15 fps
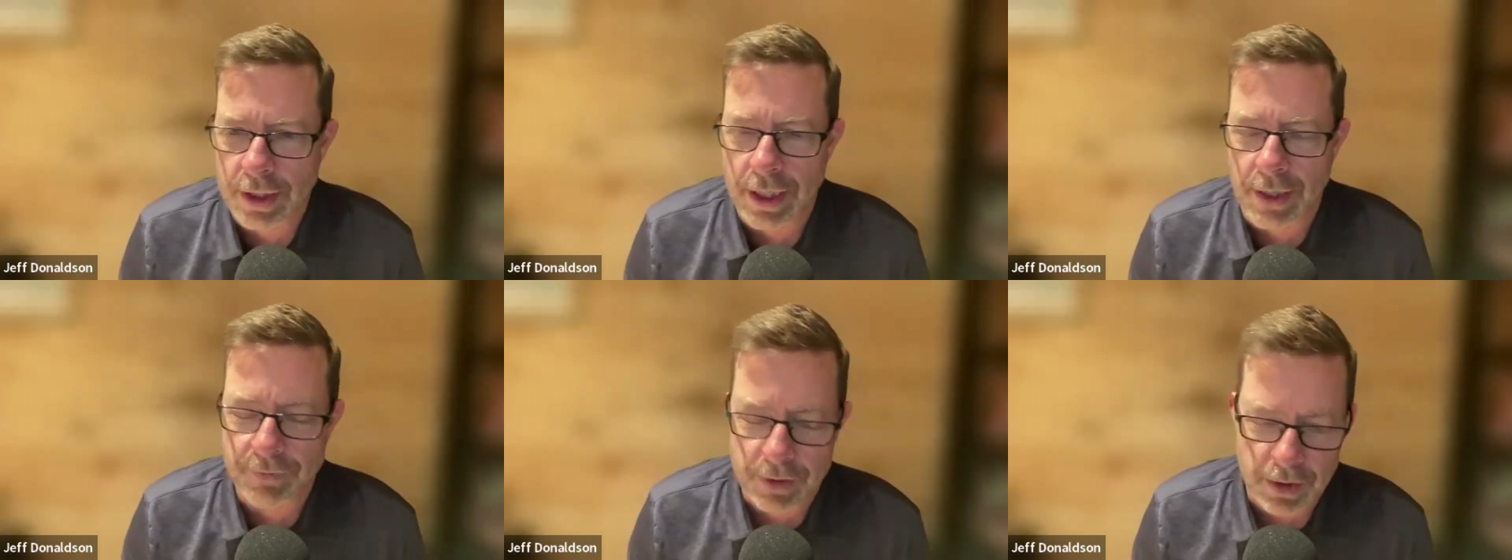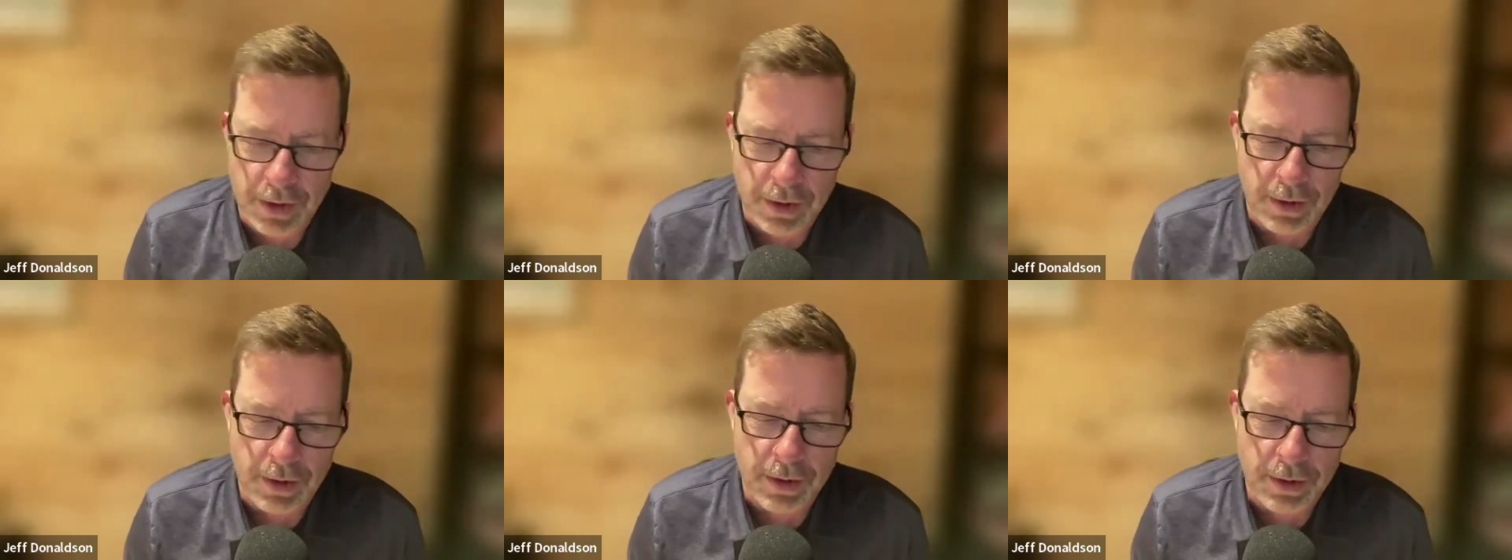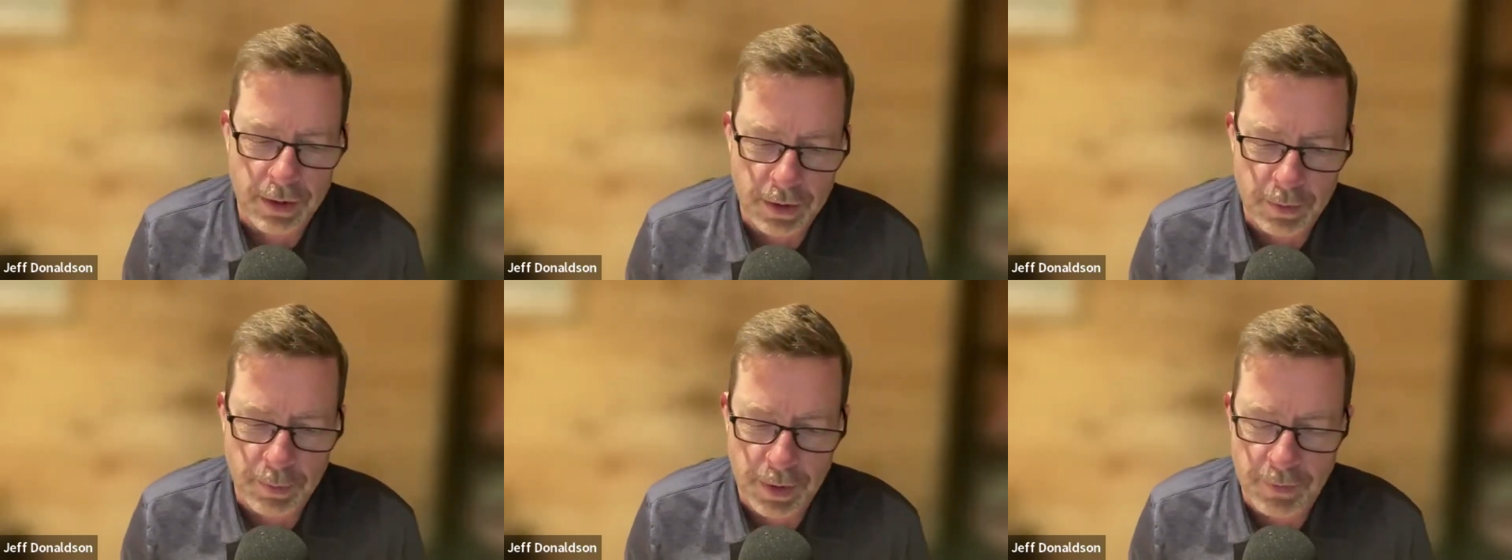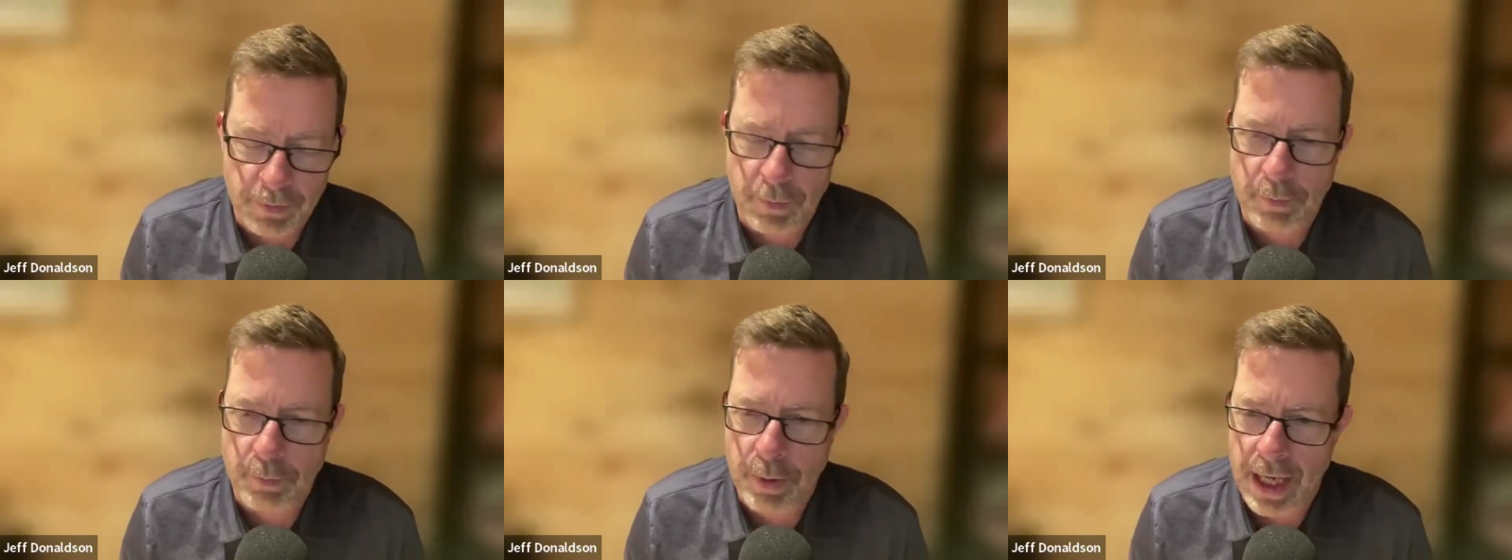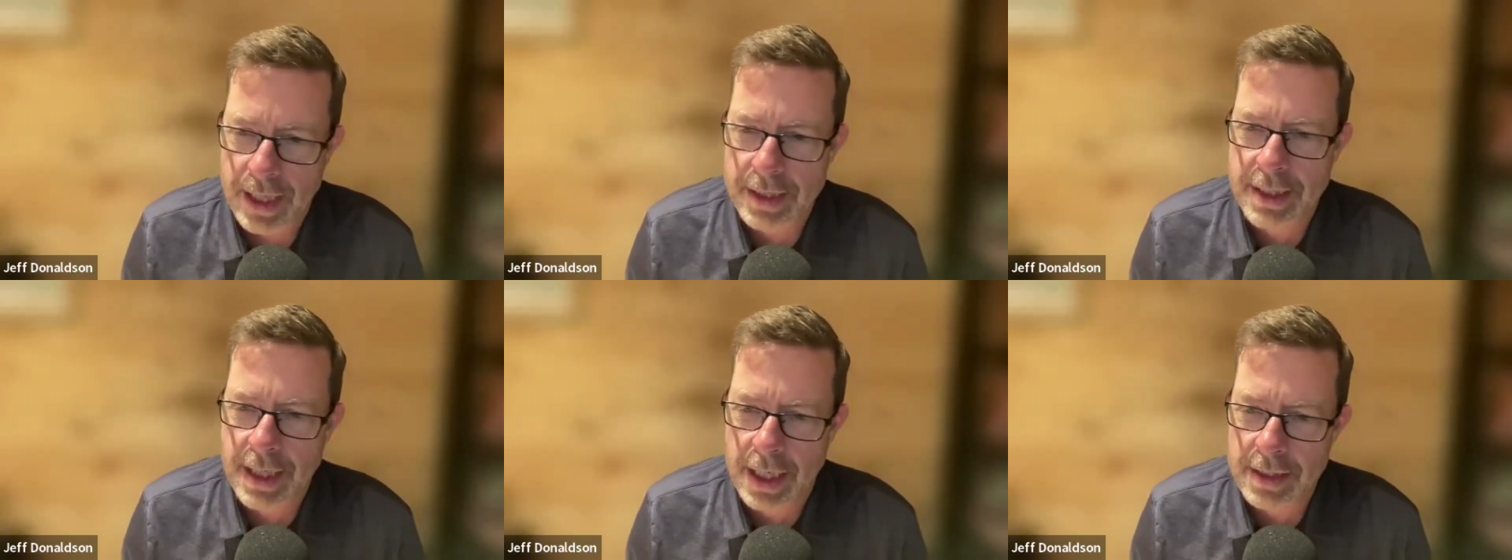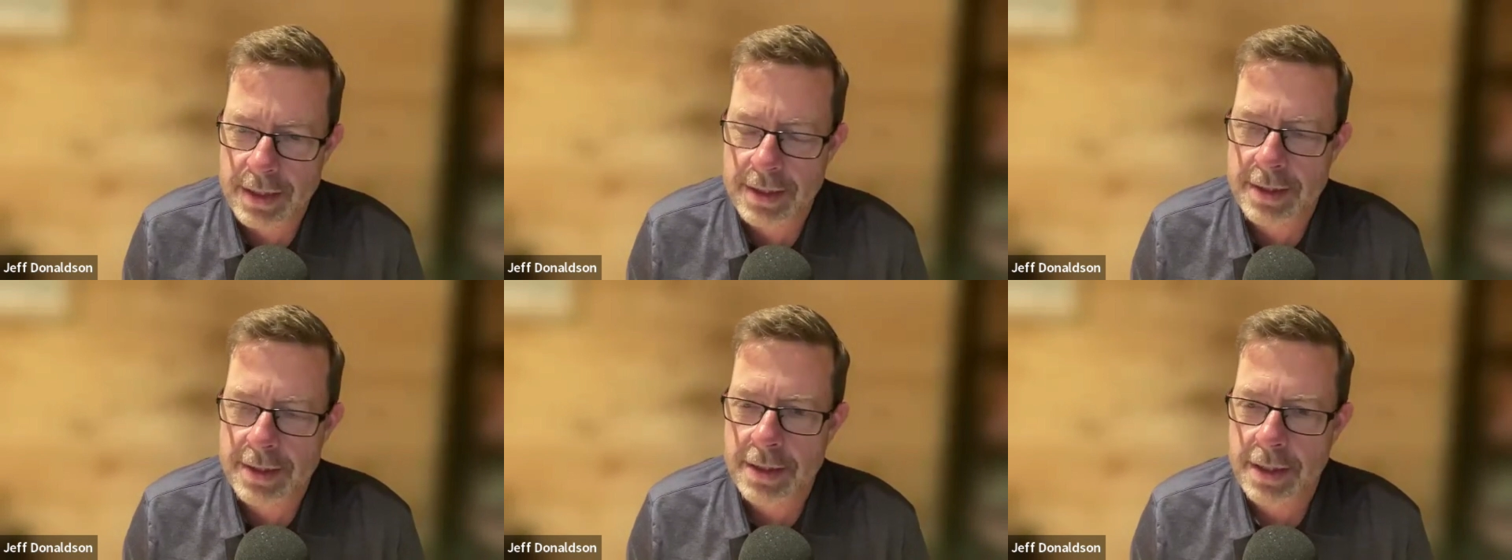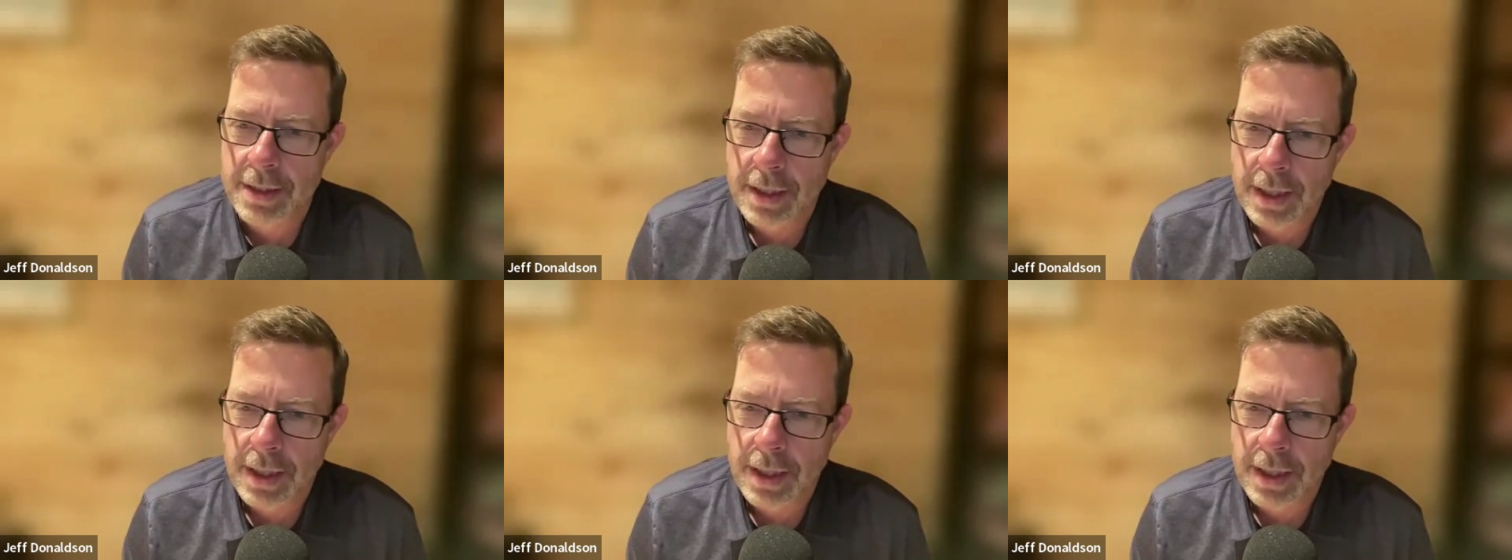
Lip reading: left a little bit of a bad taste